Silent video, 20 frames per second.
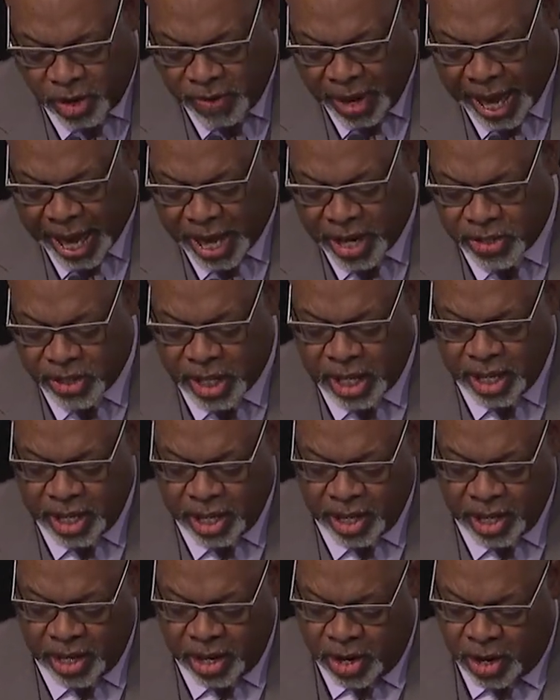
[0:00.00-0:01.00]
of Housing
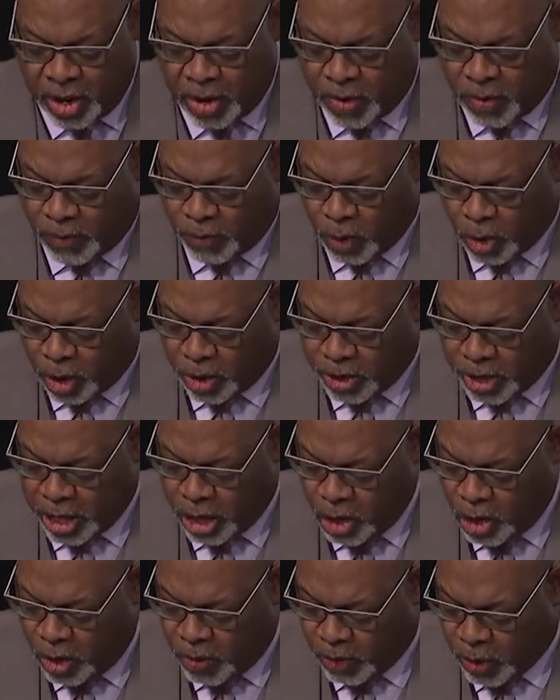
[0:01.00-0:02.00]
for the
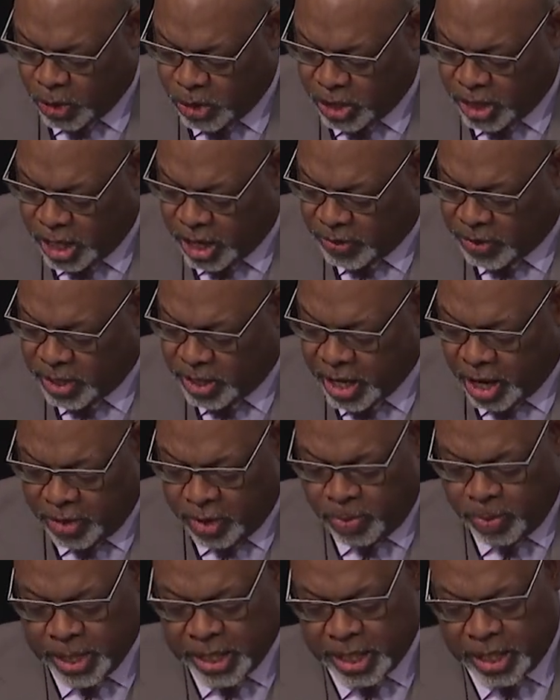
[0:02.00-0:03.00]
University of
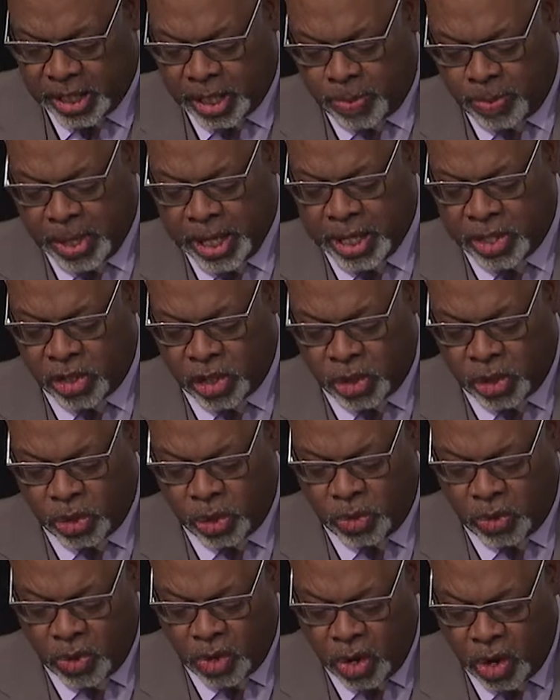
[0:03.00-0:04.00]
Southern Mississippi
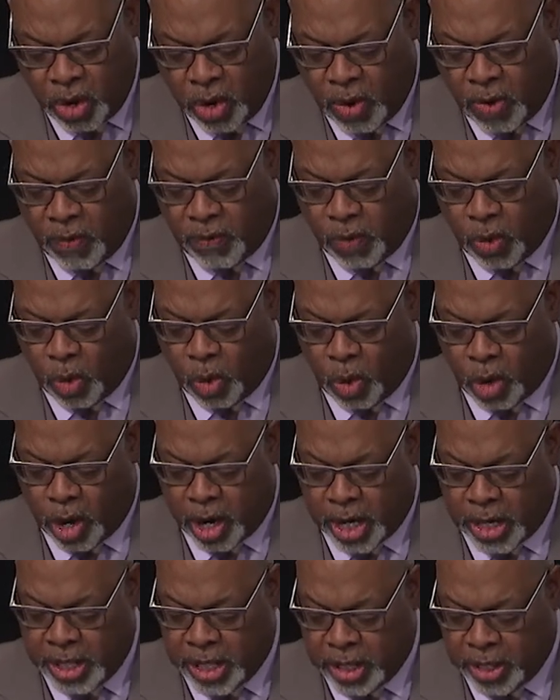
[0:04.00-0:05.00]
Institute
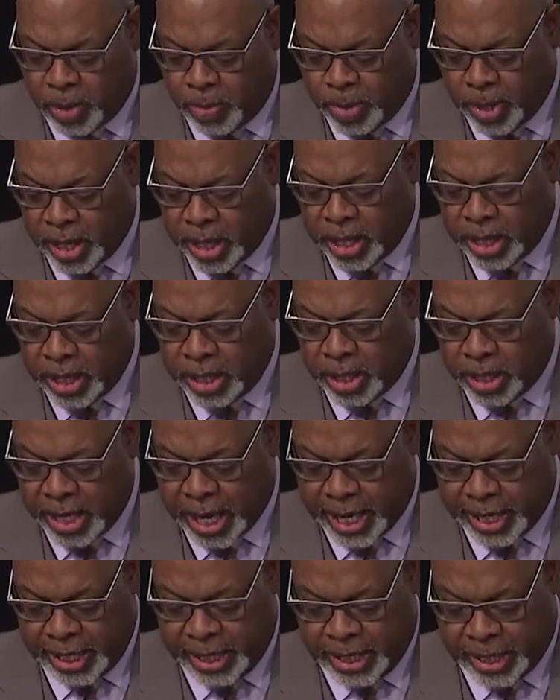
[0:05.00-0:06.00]
for Disability
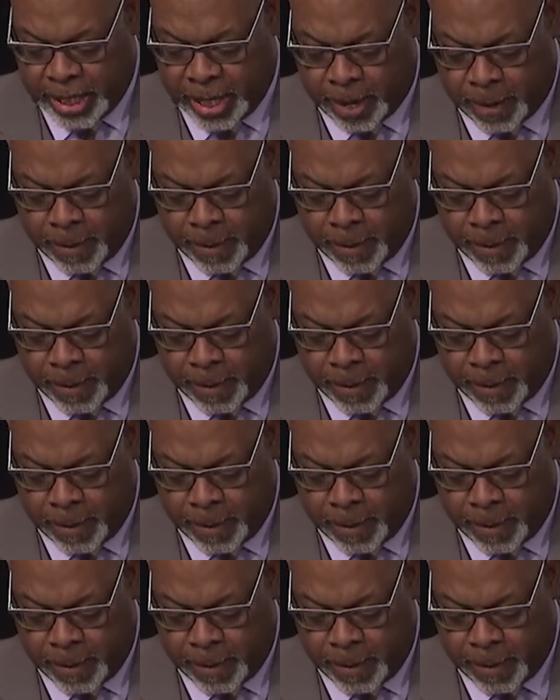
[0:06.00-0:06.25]
Studies.